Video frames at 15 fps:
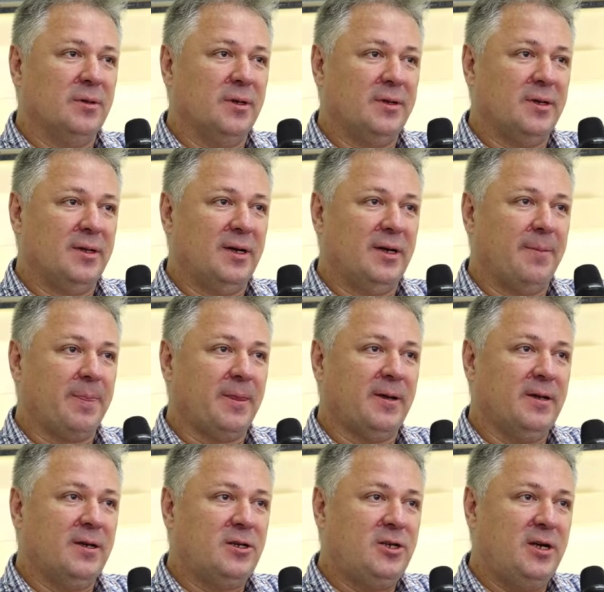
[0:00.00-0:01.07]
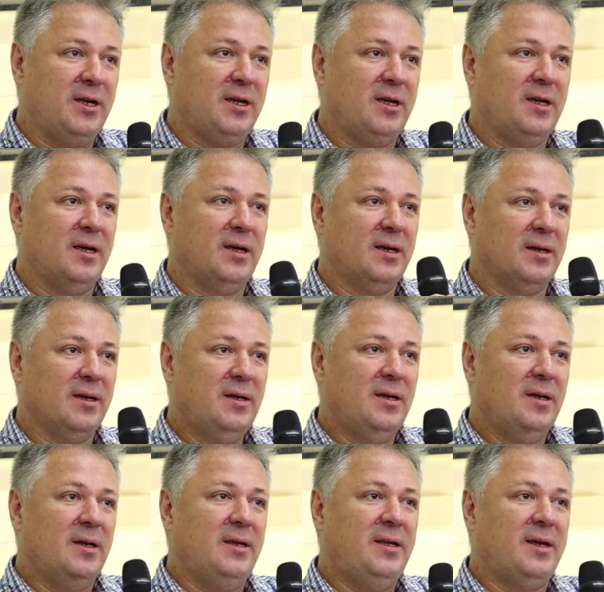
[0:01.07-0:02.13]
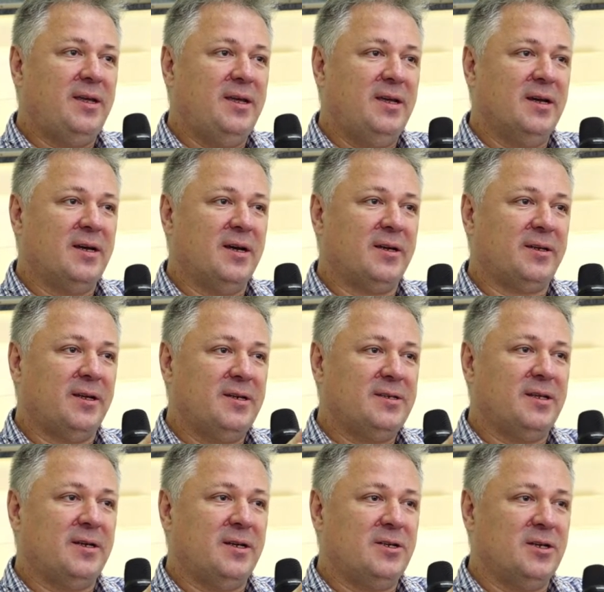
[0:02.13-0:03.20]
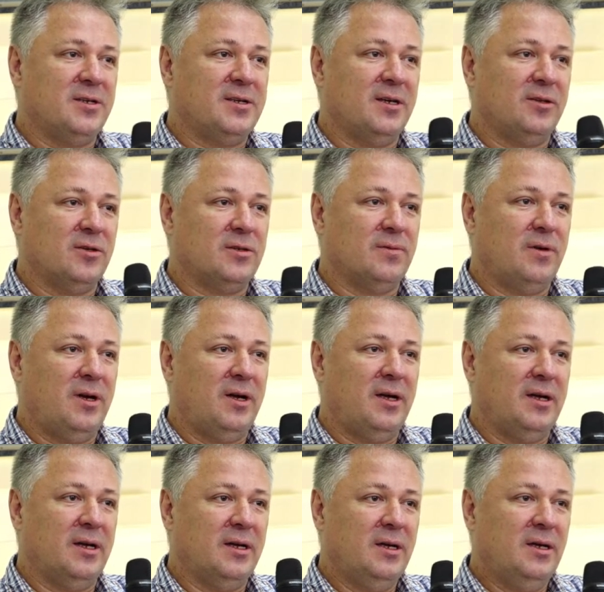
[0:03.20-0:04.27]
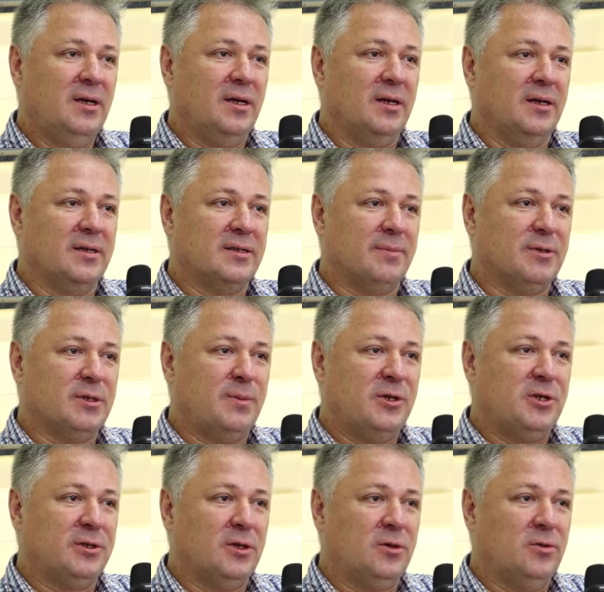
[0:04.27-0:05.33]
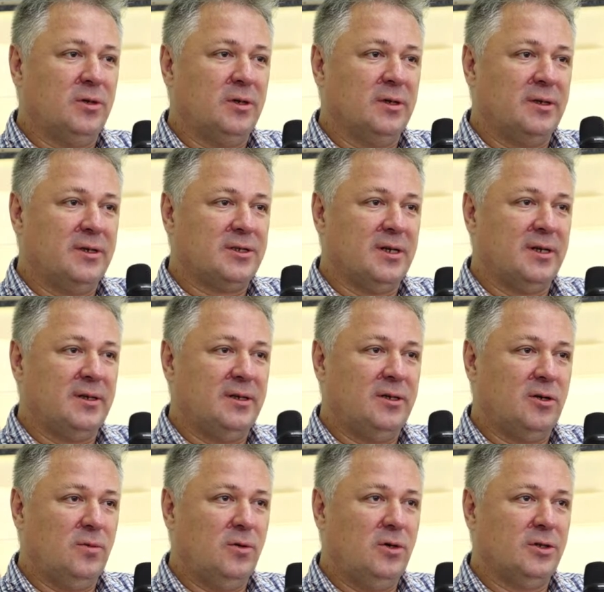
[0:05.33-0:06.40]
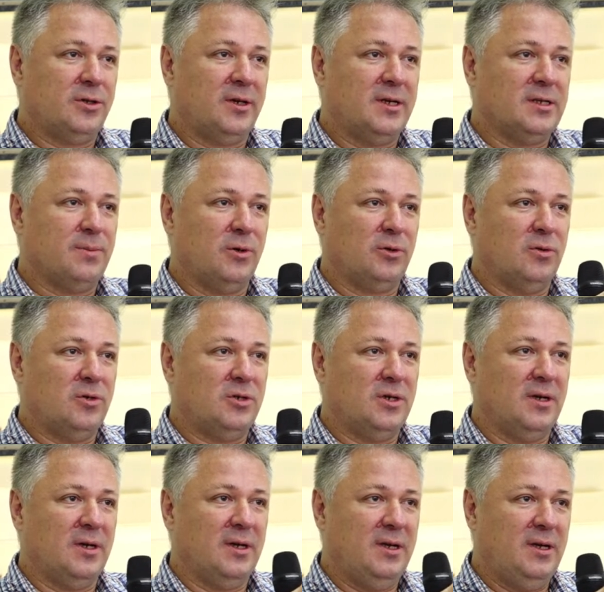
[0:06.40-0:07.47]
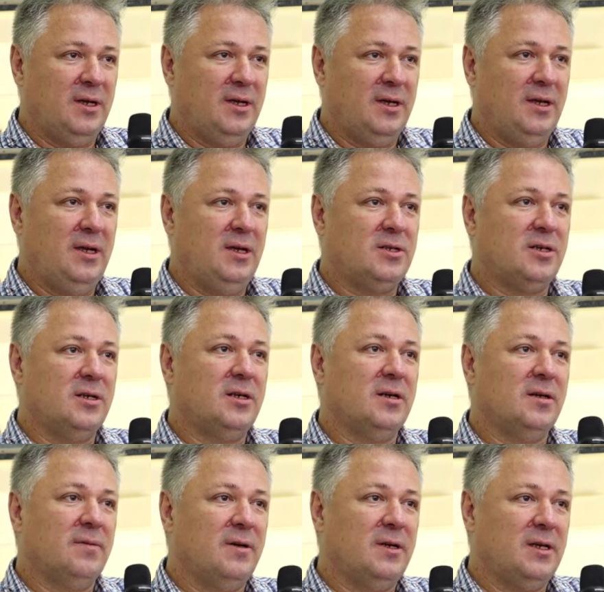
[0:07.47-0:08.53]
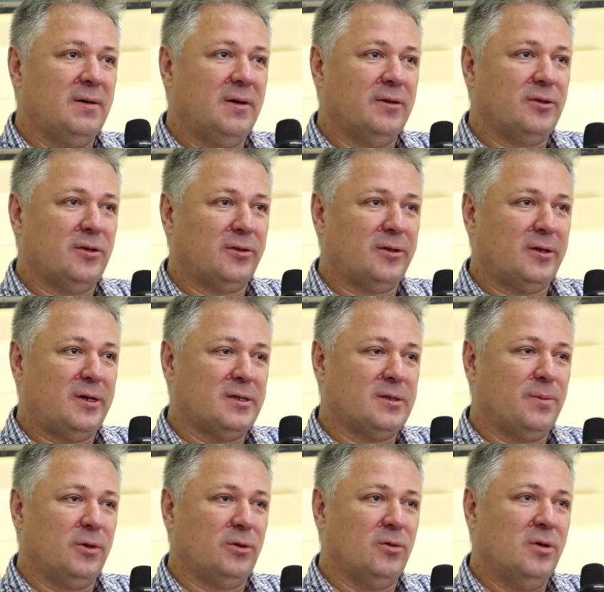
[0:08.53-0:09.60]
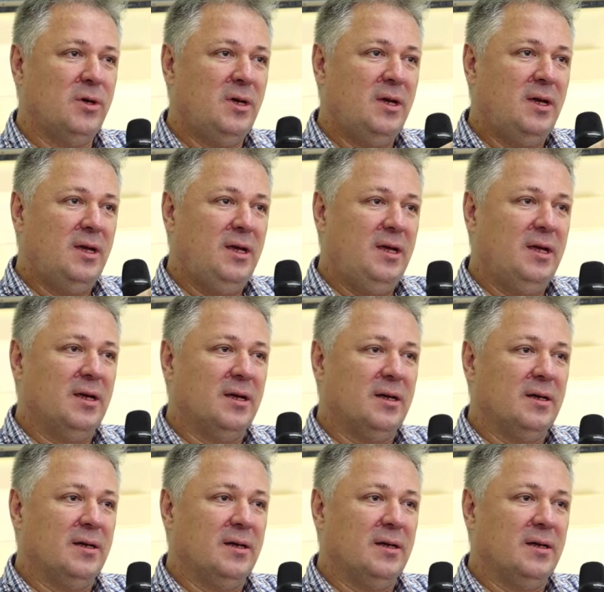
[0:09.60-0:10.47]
pontoon bridge more in details? About pontoon bridge that are given by Czech Republic, by Czechia, with their characteristic? Is it only for passenger vehicles, or is it for trucks? Okay,